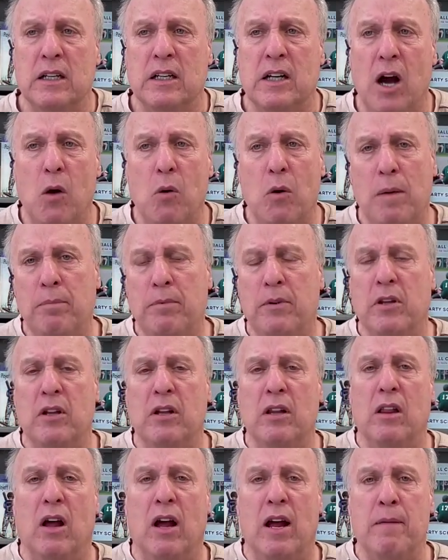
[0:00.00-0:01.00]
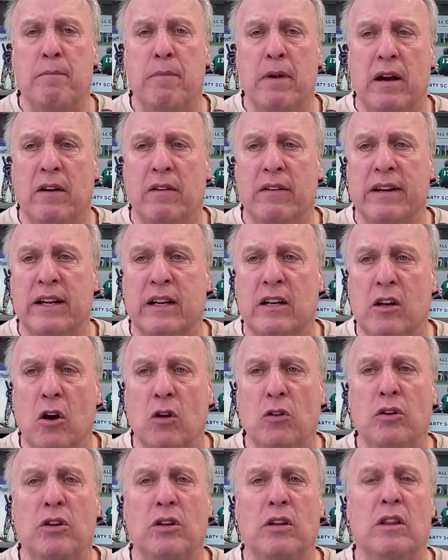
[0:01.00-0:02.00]
Go up to your library and
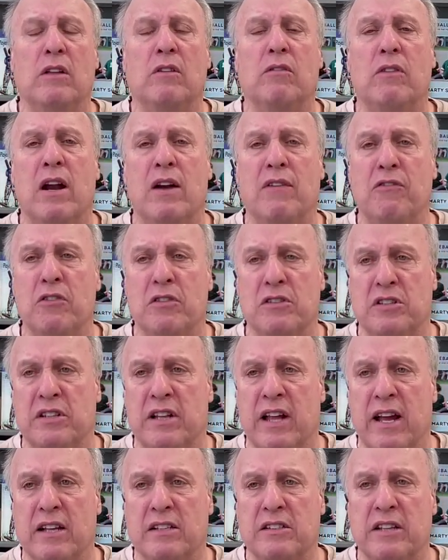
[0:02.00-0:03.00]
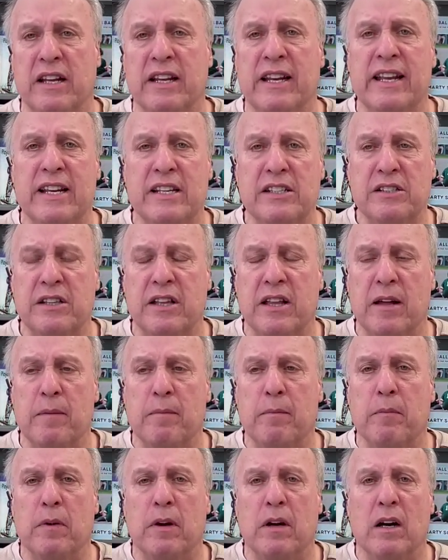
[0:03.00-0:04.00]
go to the reference desk and ask
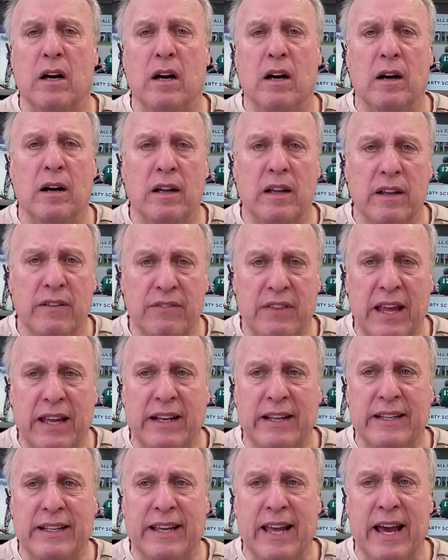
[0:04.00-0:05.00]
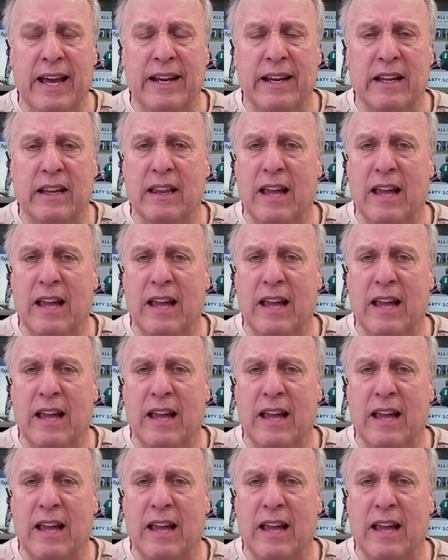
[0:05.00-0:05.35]
them if they could get it.